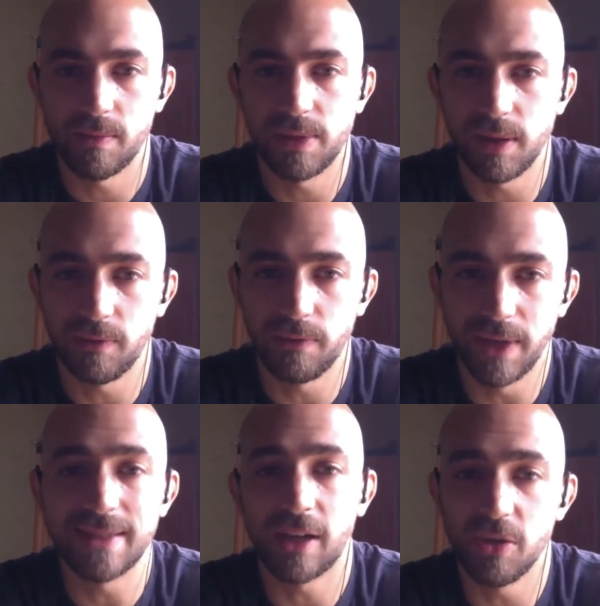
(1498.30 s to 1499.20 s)
things
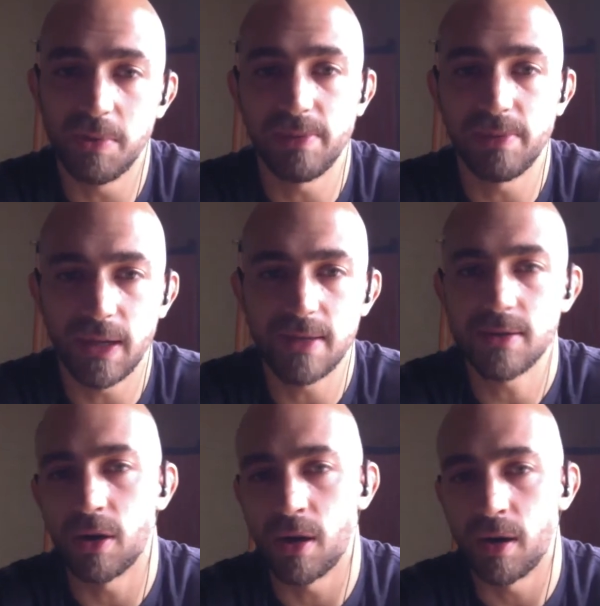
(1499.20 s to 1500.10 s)
that could be plugins
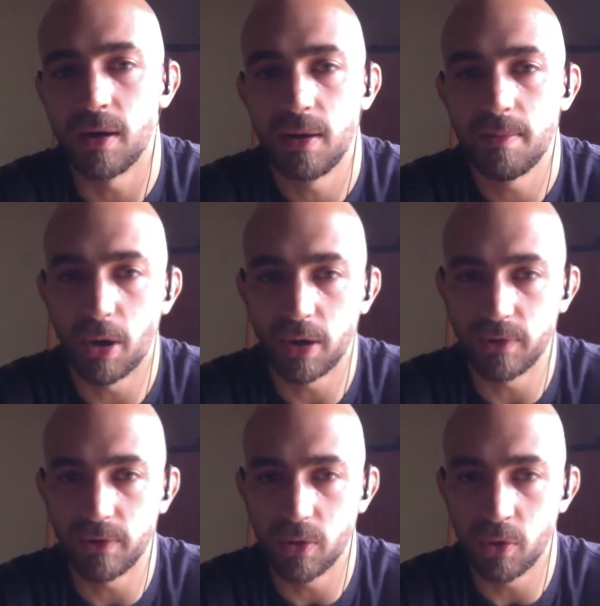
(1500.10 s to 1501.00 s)
are part of the
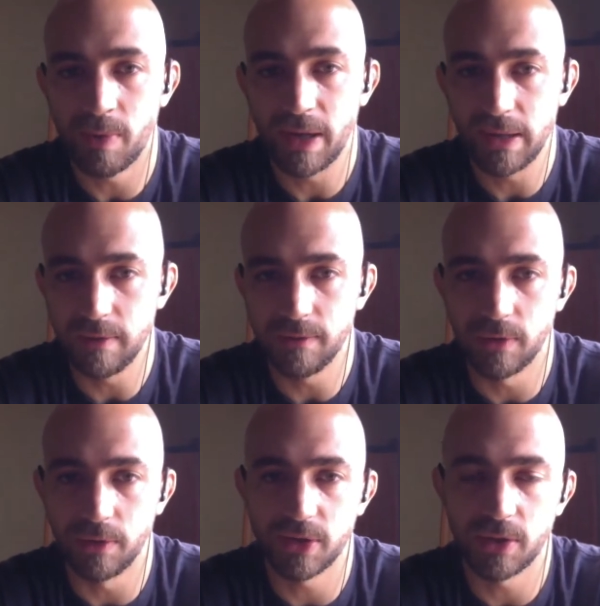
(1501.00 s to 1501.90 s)
core by default,
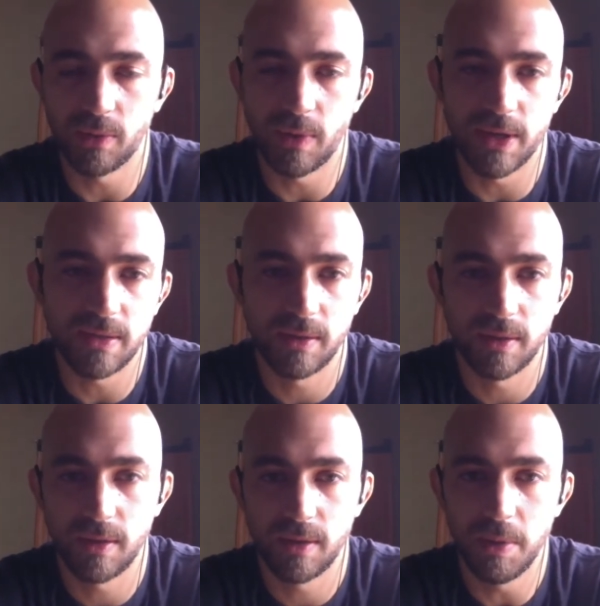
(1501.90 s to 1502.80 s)
because otherwise
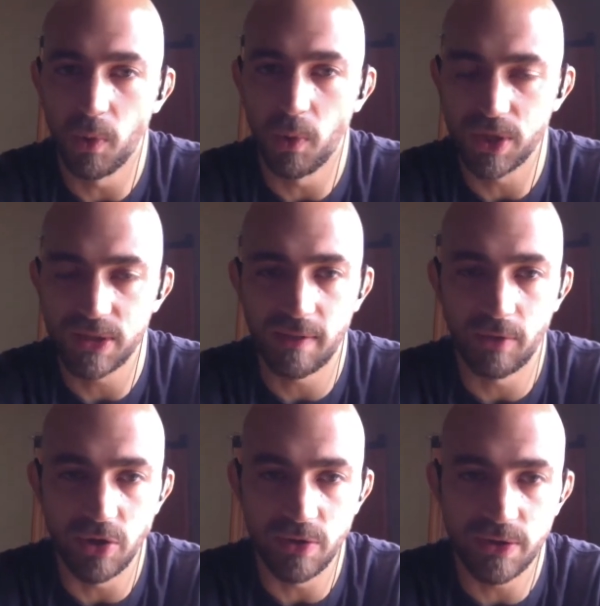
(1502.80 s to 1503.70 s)
people would just never
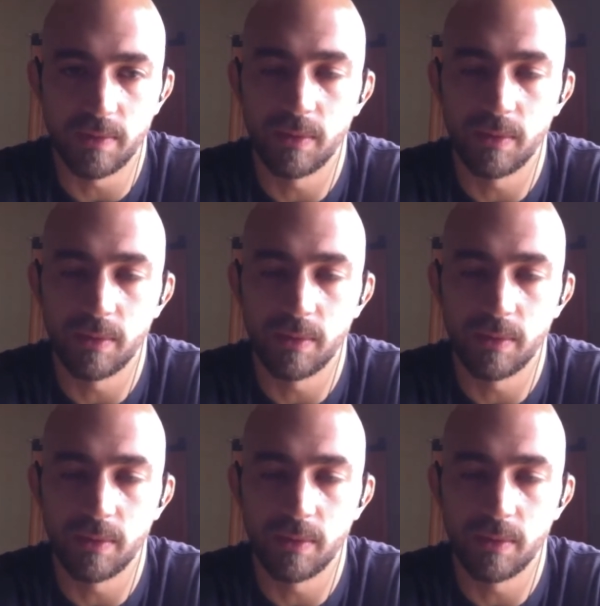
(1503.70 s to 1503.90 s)
use them.